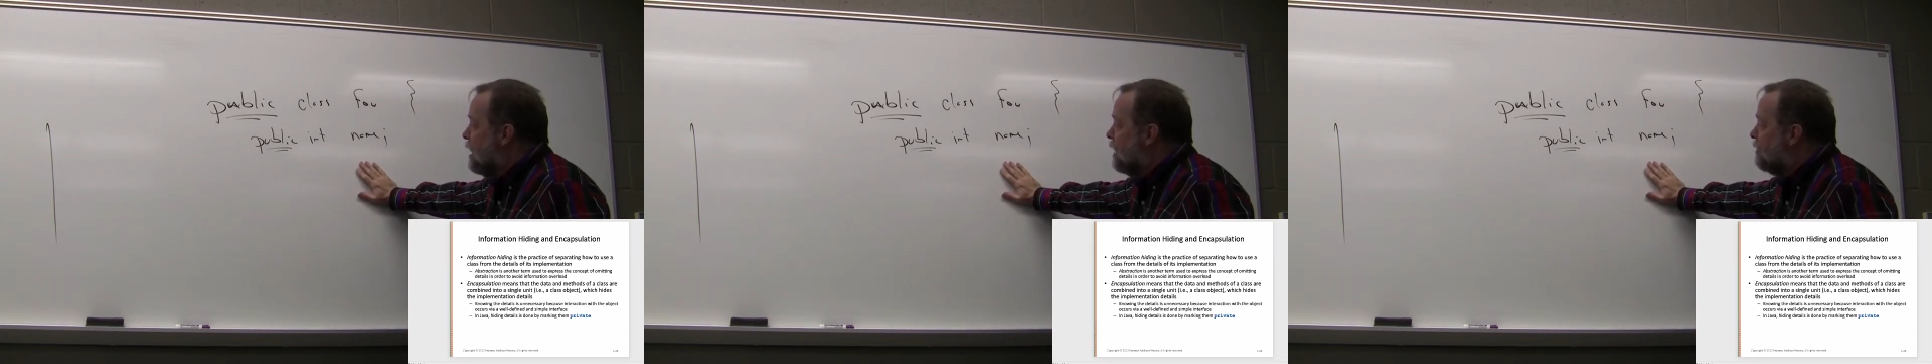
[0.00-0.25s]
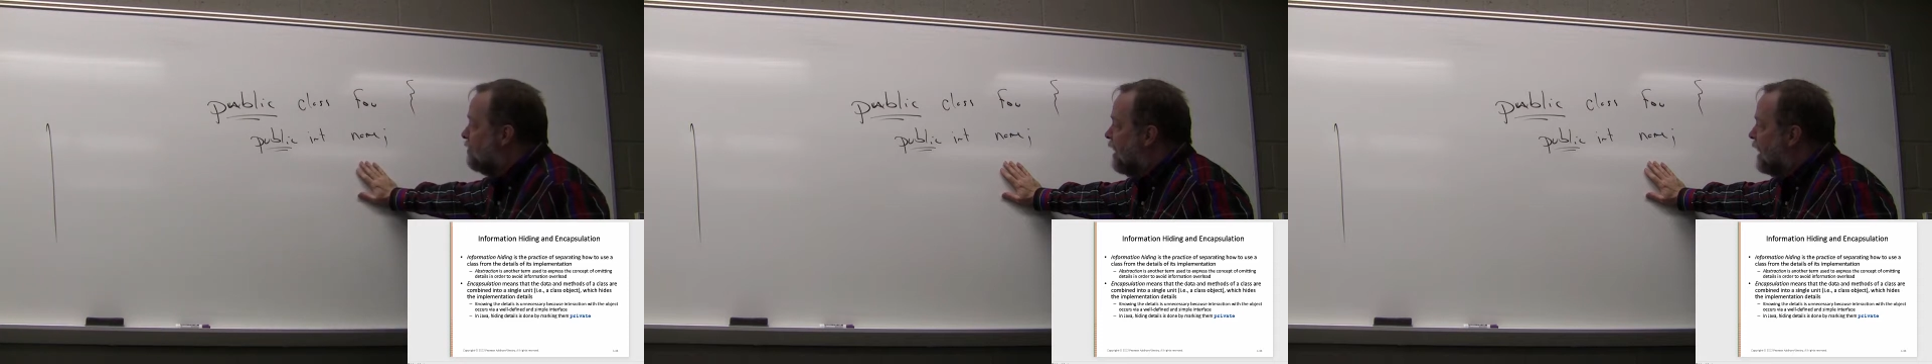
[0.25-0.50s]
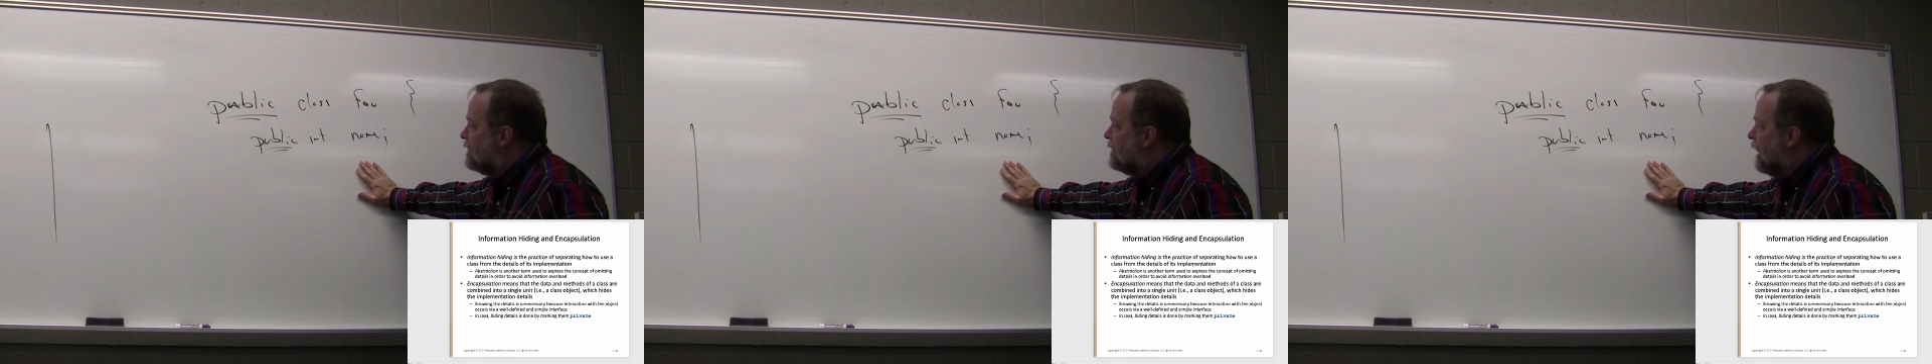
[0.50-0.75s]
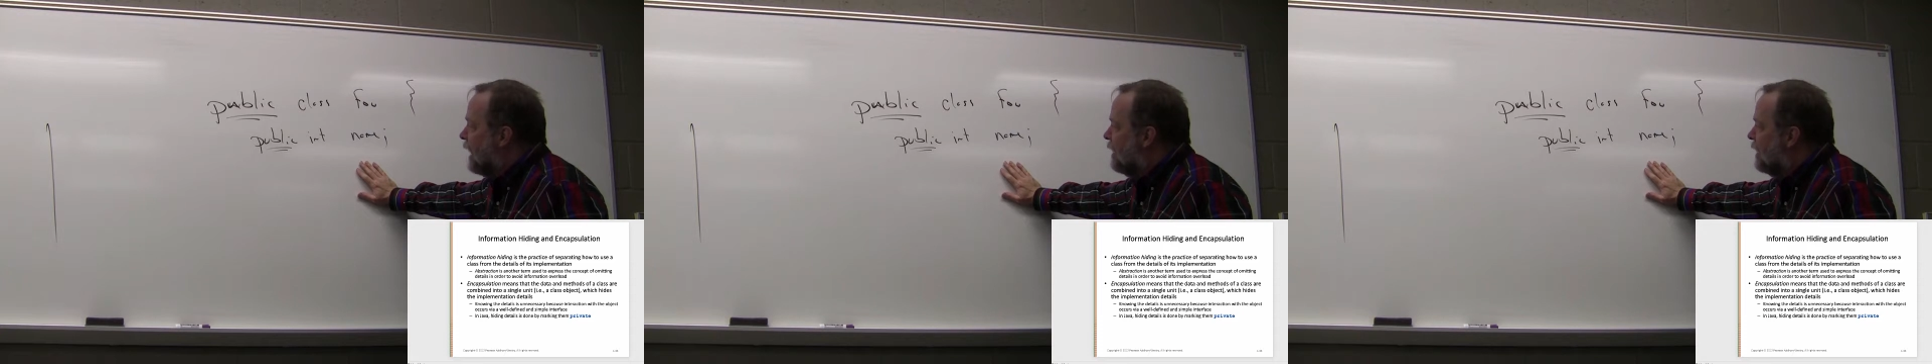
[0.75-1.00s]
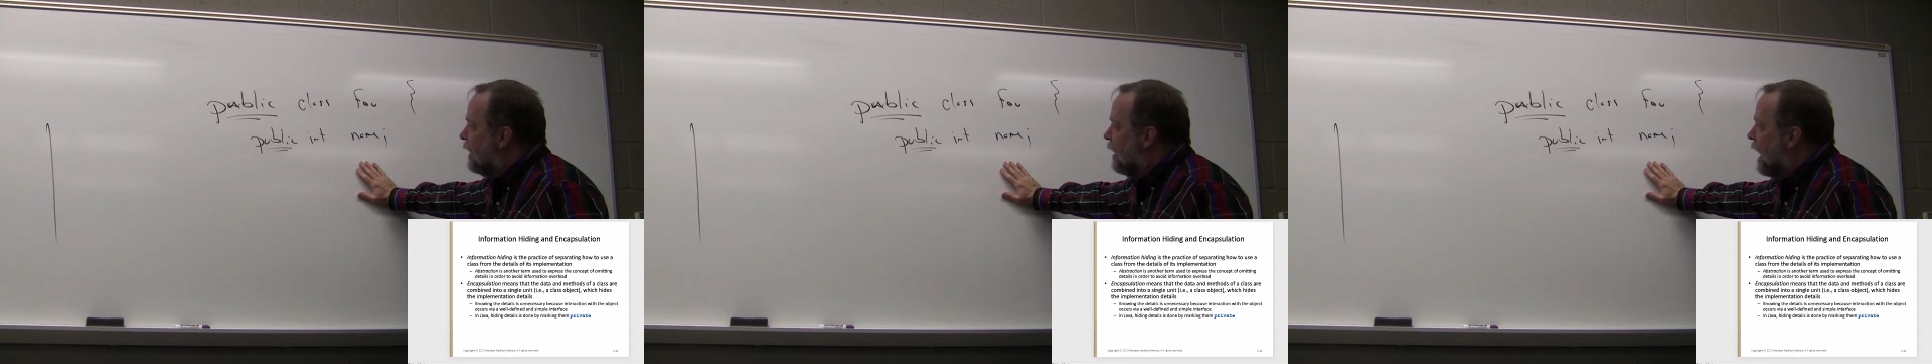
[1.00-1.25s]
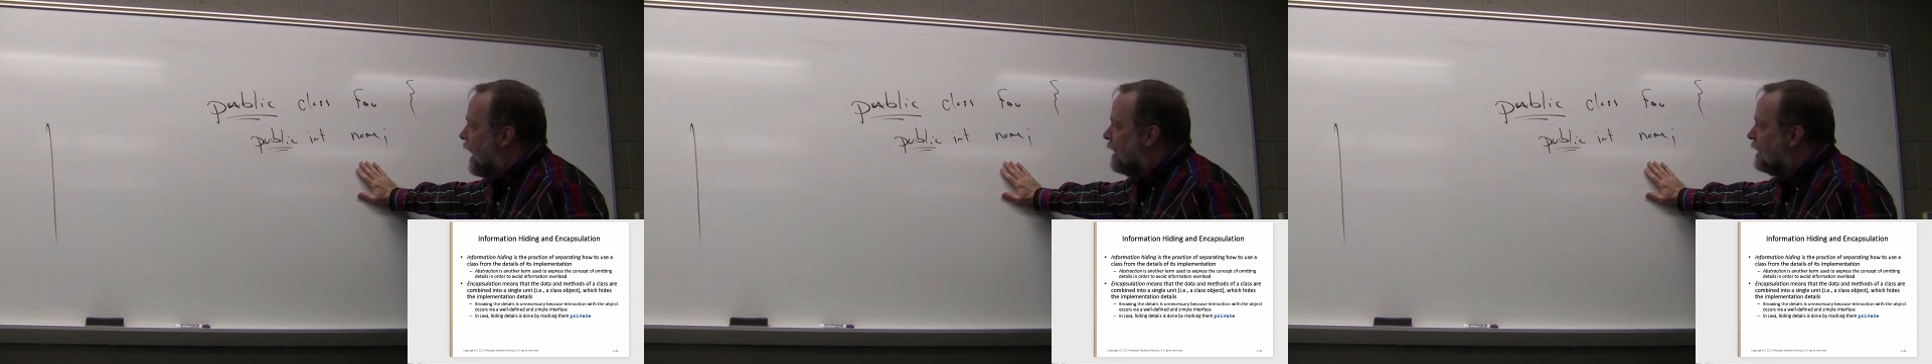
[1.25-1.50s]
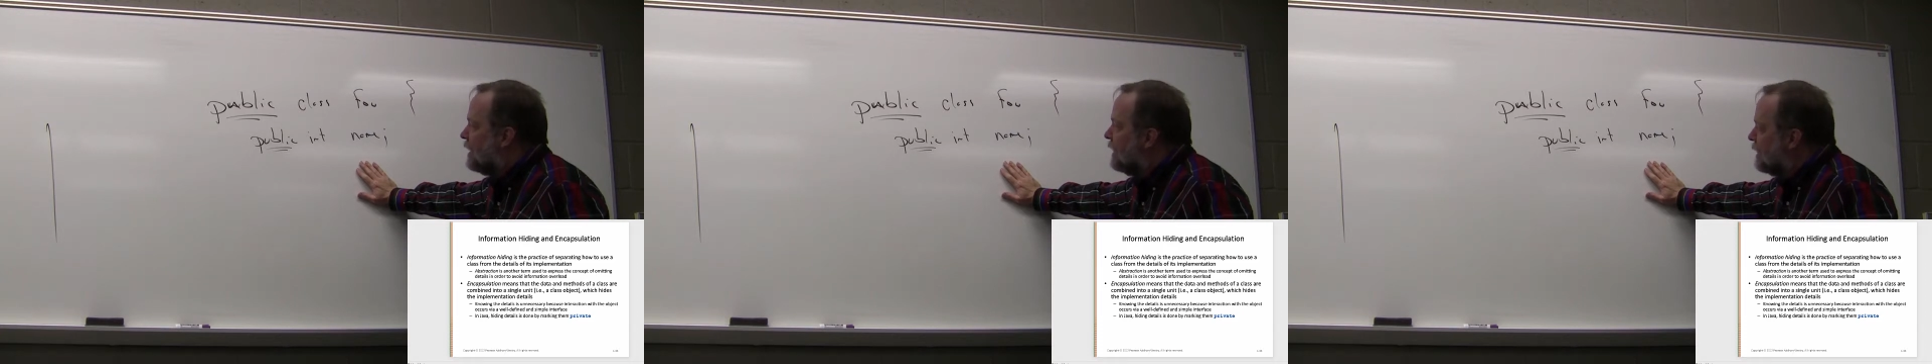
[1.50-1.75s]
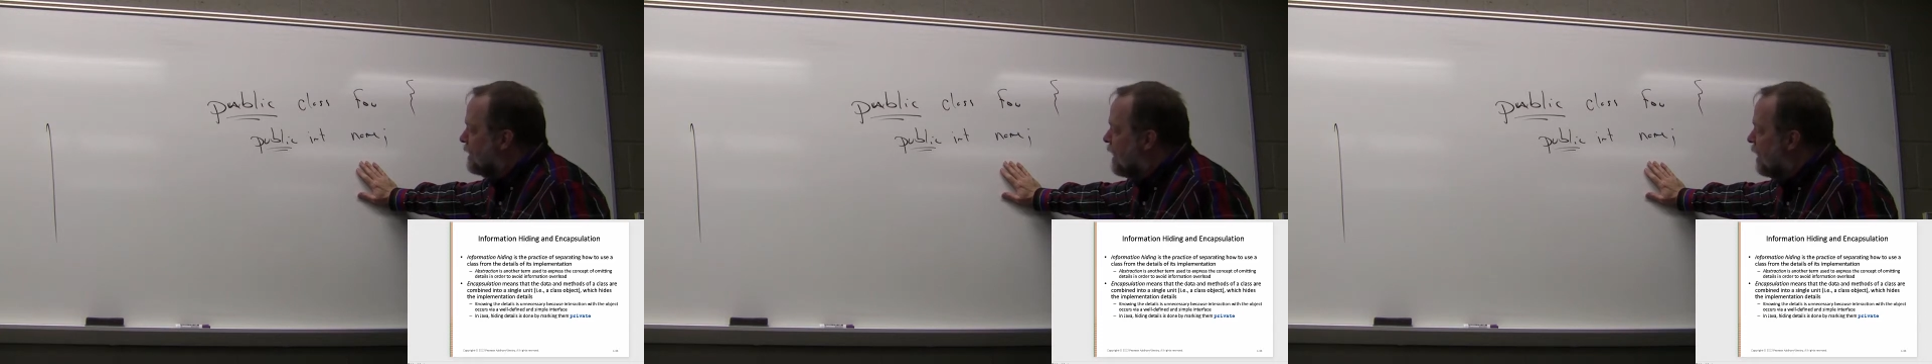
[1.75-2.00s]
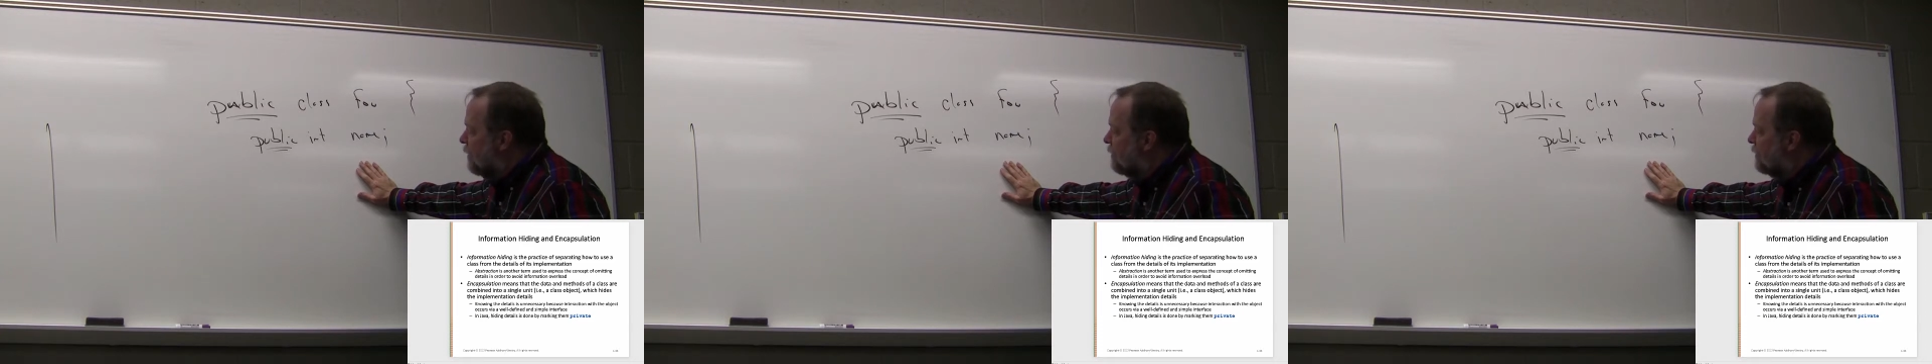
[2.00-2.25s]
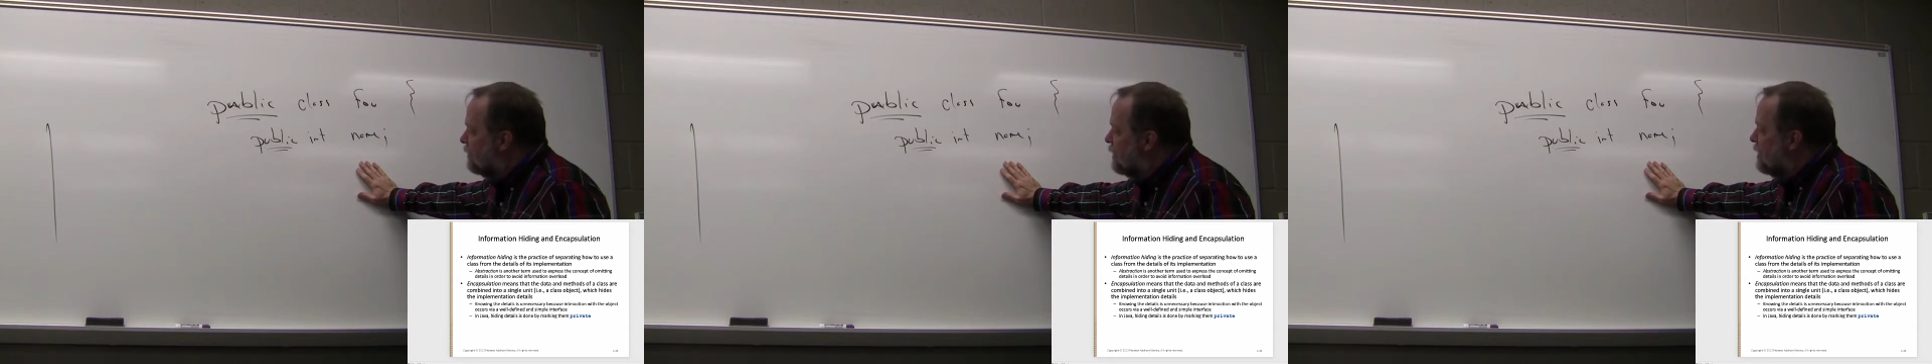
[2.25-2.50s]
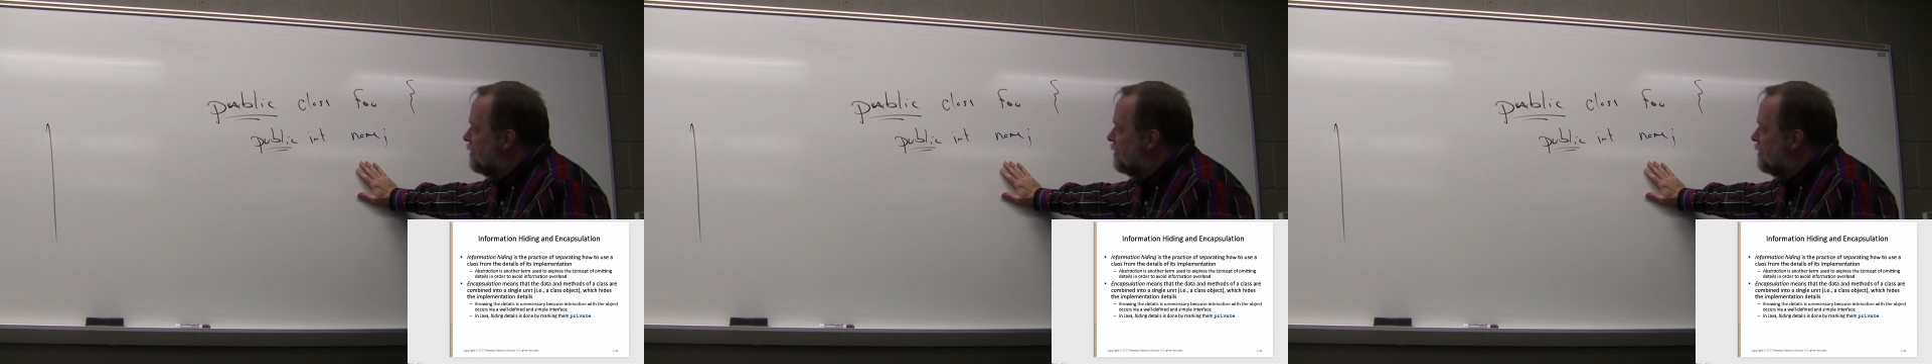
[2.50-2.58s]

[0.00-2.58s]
In fact, oddly enough,